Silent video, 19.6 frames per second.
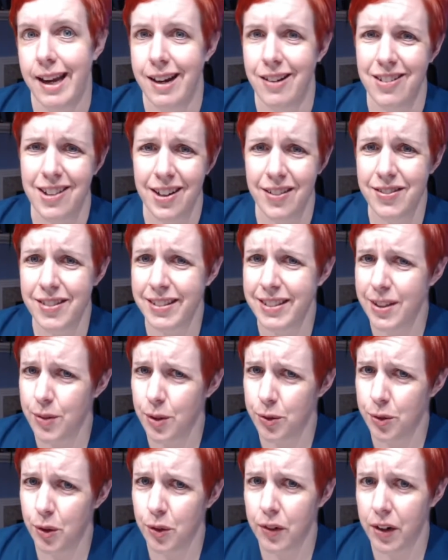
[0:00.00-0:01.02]
I don't have to leave
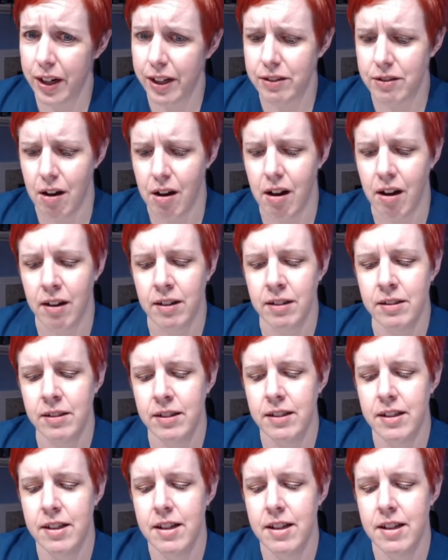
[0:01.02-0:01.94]
it for very long.